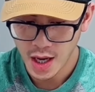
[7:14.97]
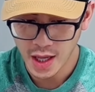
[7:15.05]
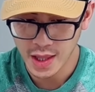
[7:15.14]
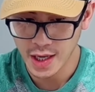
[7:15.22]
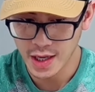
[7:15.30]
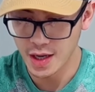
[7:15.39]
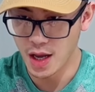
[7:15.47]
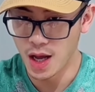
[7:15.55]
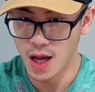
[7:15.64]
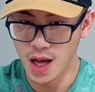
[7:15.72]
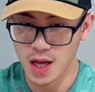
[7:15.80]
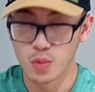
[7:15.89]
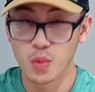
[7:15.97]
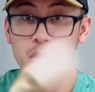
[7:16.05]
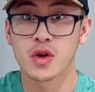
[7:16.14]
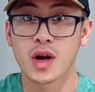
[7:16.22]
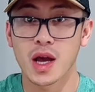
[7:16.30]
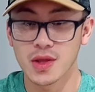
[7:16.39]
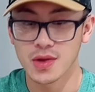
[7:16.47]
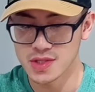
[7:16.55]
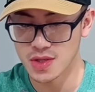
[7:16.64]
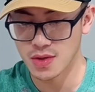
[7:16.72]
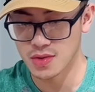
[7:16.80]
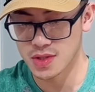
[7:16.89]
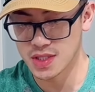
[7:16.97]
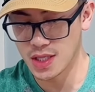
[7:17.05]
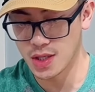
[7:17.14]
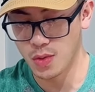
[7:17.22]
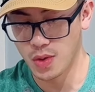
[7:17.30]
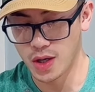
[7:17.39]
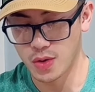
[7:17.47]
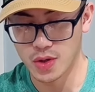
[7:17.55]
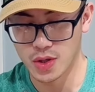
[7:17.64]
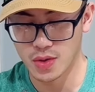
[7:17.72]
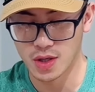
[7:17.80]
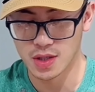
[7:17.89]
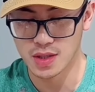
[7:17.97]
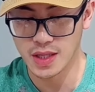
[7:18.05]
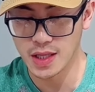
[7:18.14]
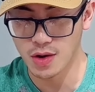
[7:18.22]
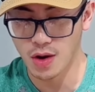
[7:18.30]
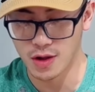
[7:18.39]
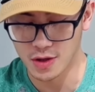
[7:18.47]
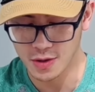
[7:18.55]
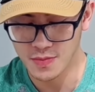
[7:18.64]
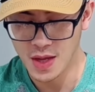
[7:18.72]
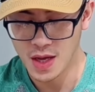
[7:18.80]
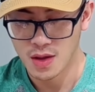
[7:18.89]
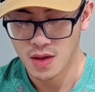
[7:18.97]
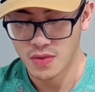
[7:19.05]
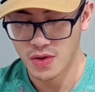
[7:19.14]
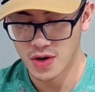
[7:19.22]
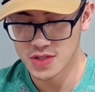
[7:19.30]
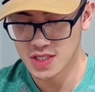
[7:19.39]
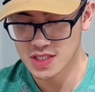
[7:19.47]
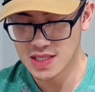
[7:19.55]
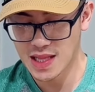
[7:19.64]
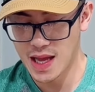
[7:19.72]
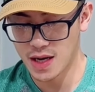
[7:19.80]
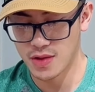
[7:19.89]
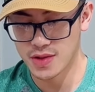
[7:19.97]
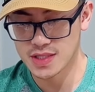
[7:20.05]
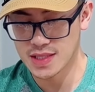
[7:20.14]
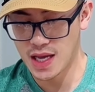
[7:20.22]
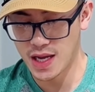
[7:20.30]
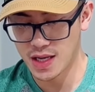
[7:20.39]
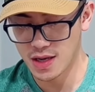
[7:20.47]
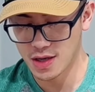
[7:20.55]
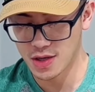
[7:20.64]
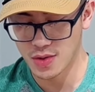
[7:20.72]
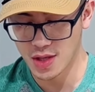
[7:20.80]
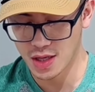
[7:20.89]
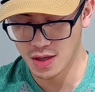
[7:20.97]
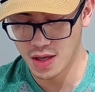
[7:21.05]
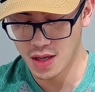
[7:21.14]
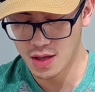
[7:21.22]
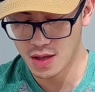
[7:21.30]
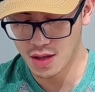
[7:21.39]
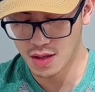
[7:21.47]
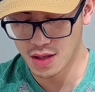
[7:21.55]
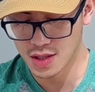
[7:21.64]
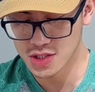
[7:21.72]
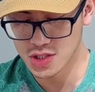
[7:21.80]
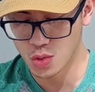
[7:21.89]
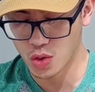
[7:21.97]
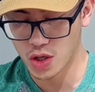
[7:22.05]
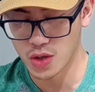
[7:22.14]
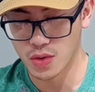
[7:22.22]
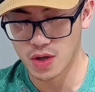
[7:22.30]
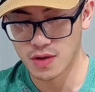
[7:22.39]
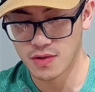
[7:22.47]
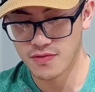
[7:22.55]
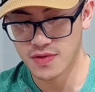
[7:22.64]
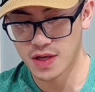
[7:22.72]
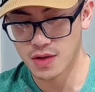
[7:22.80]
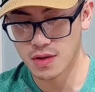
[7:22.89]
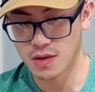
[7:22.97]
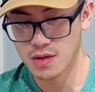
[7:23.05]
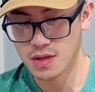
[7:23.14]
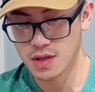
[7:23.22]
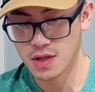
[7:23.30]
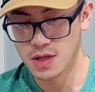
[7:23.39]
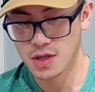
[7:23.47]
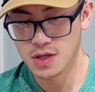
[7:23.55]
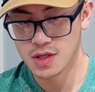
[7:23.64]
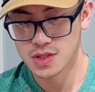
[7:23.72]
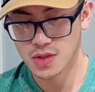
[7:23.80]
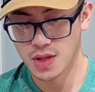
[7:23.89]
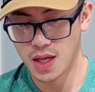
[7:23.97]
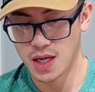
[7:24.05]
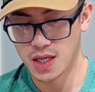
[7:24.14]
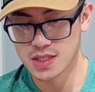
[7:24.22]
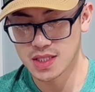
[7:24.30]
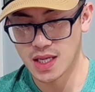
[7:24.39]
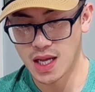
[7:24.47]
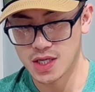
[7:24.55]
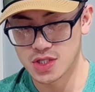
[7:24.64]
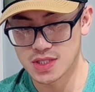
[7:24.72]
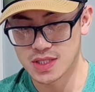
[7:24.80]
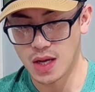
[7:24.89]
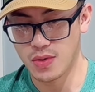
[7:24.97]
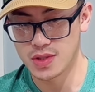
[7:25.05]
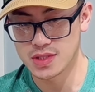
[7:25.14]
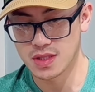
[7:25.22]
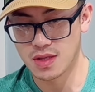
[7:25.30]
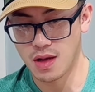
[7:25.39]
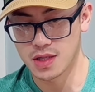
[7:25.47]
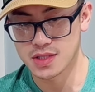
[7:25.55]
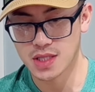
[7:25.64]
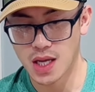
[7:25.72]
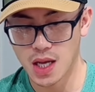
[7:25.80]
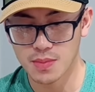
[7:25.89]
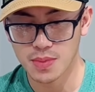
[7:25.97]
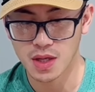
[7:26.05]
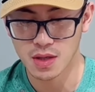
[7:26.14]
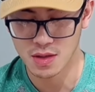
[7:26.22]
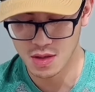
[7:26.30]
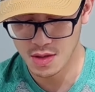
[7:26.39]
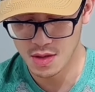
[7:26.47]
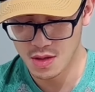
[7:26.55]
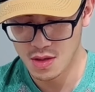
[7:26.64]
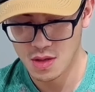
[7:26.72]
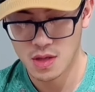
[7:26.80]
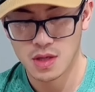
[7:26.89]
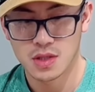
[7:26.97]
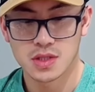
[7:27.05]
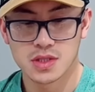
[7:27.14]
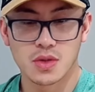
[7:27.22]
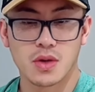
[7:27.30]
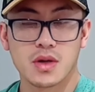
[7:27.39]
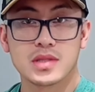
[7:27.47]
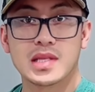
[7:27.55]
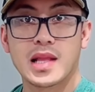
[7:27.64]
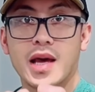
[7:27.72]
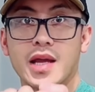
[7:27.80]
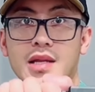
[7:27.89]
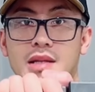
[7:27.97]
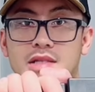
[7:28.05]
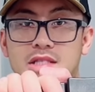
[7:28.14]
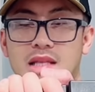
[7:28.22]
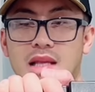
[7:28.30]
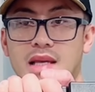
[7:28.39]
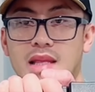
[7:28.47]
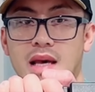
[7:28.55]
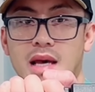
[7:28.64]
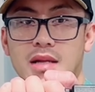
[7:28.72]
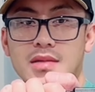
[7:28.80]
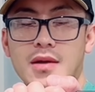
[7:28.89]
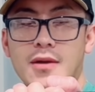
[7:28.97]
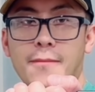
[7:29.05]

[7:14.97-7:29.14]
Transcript: And then uh, when you're not using your decoy or your e-caller, there is a slot on the side here you can uh, store your flicker so that it's not just always on top. So I just slide in just like that.